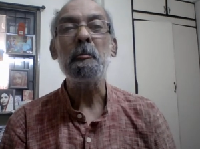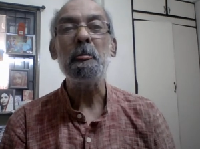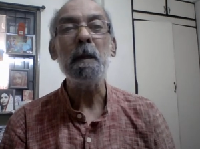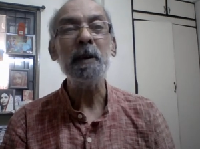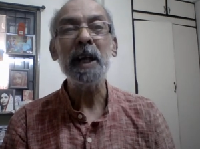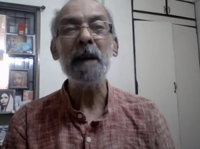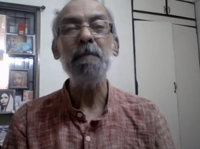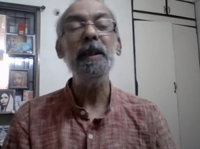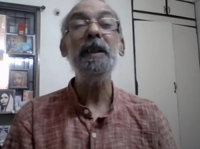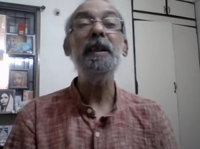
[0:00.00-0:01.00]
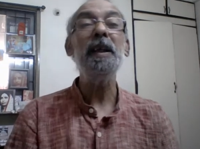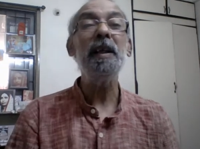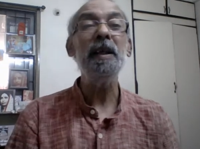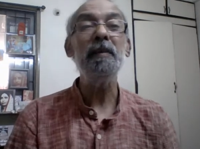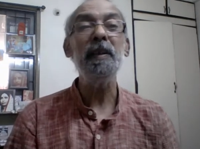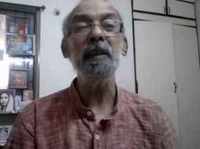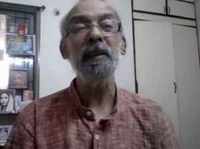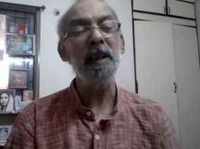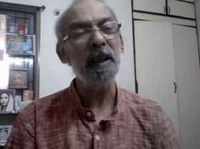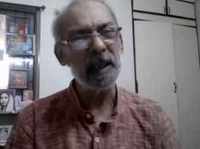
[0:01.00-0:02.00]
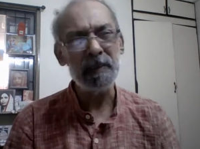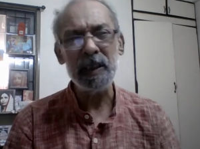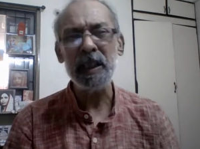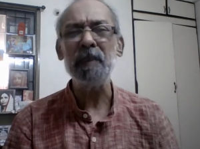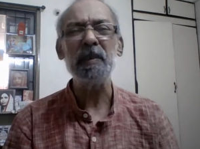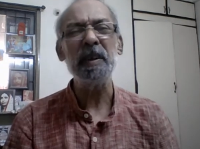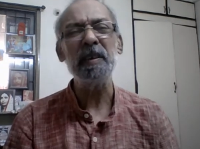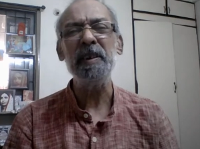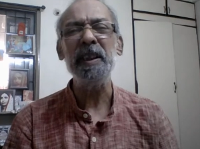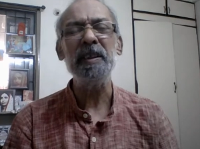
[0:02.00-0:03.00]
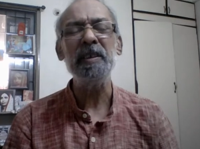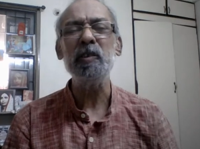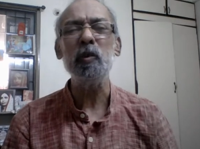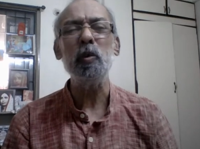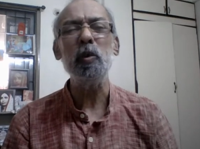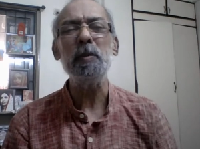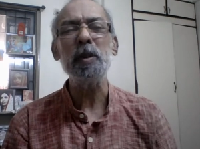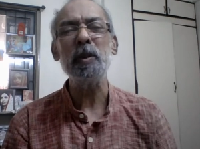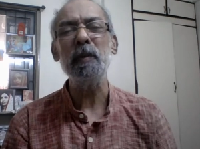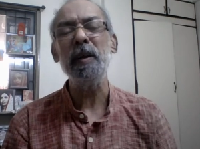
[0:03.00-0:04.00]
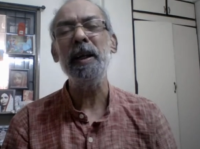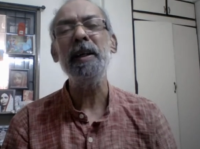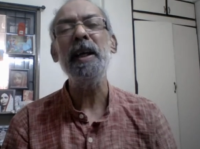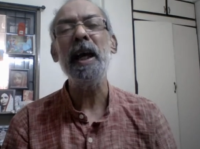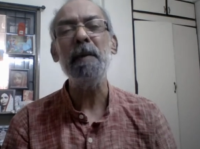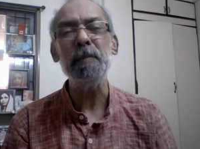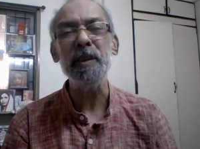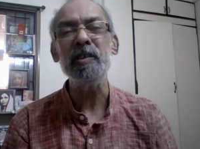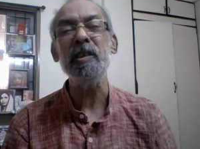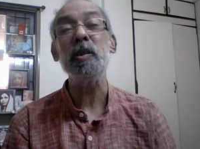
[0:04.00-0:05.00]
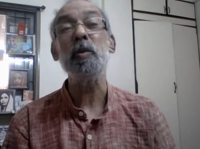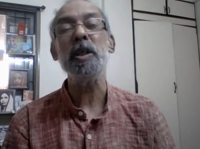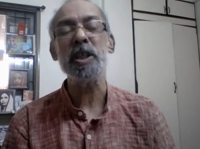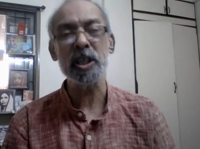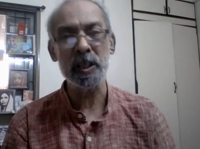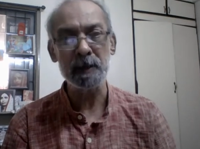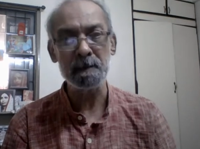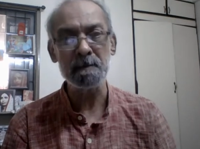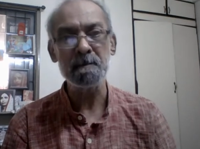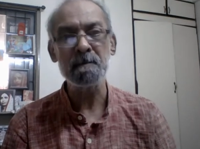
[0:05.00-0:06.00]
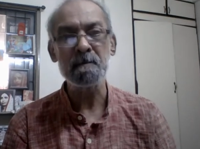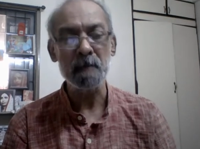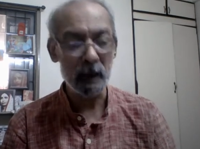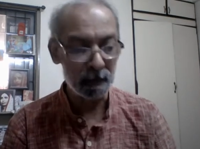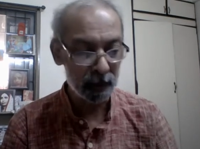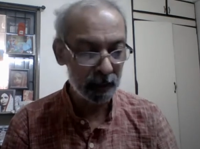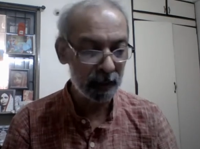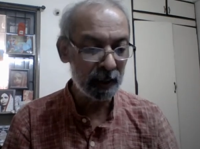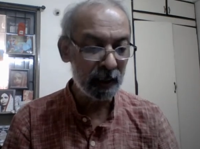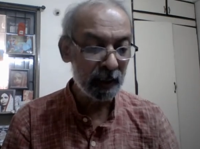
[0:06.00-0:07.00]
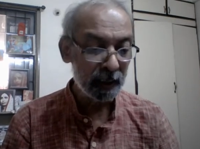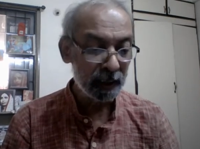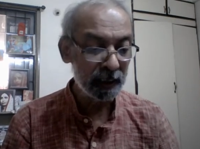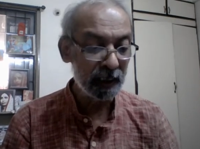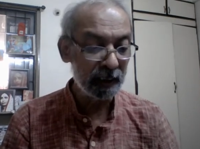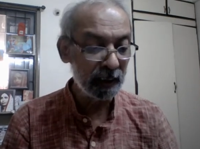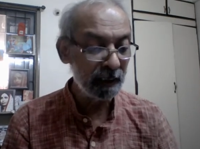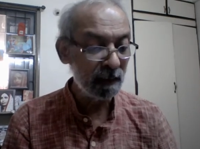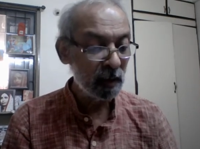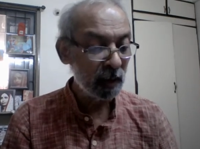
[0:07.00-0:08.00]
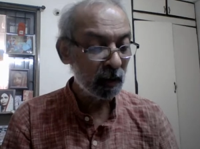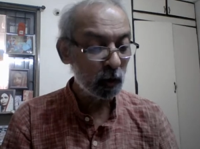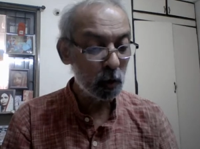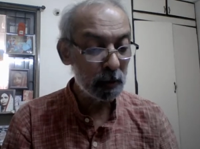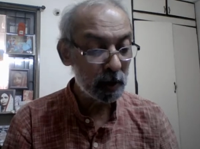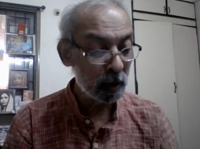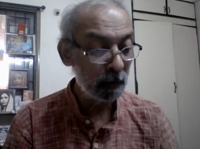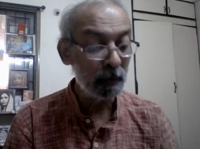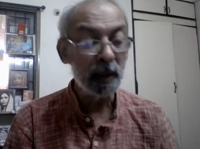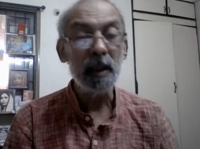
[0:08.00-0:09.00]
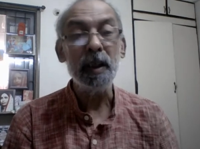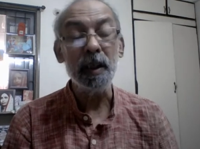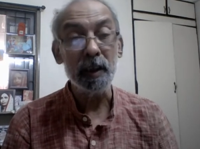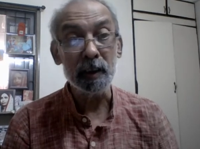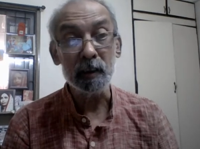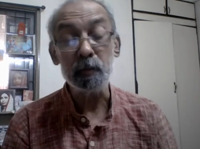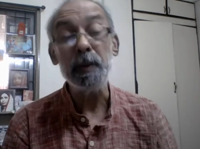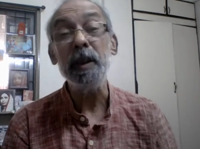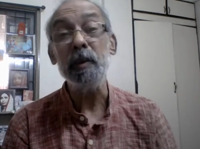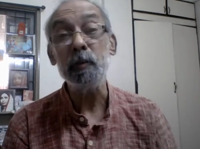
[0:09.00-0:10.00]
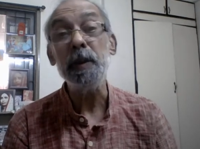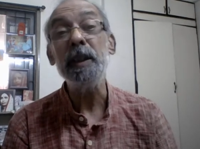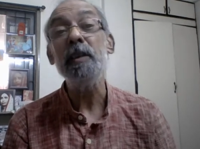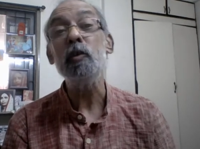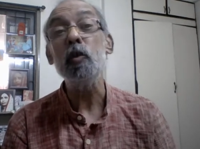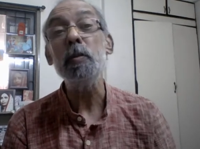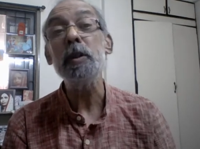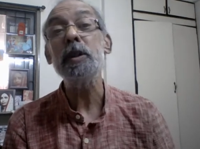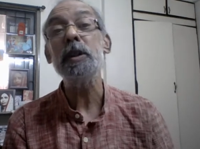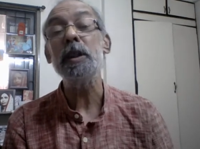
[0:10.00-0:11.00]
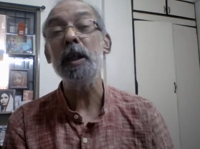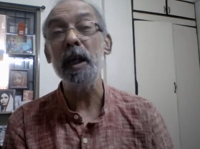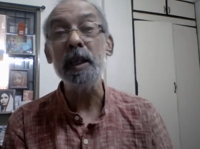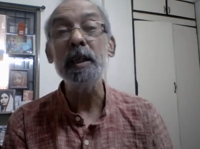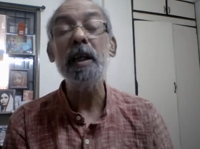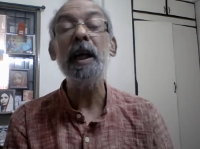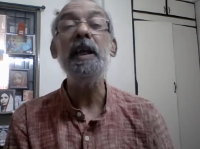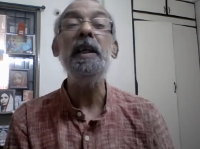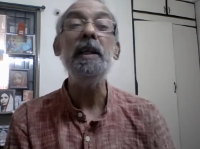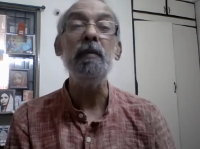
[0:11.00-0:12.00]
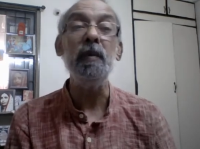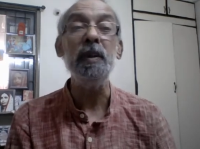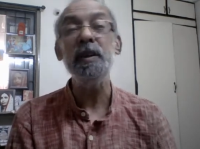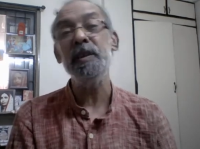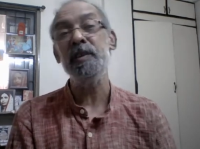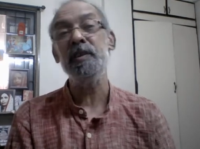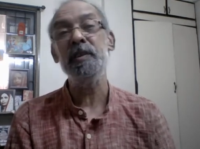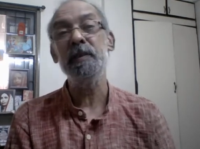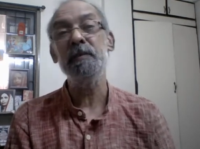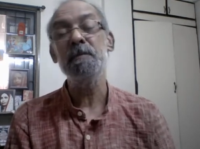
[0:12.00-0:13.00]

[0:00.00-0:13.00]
not happily they are leaving. They are leaving after creating so much of unhappy situation. After creating so much of space, speaking so much unkindly words,